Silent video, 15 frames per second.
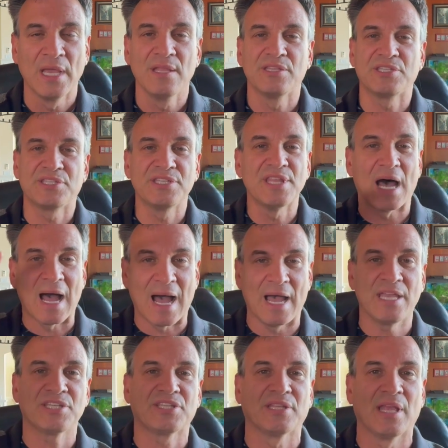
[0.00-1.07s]
This is the
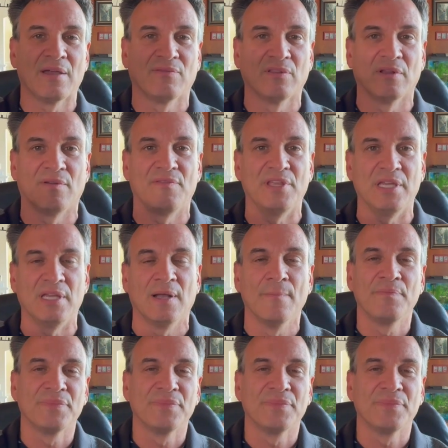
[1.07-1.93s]
highest level of the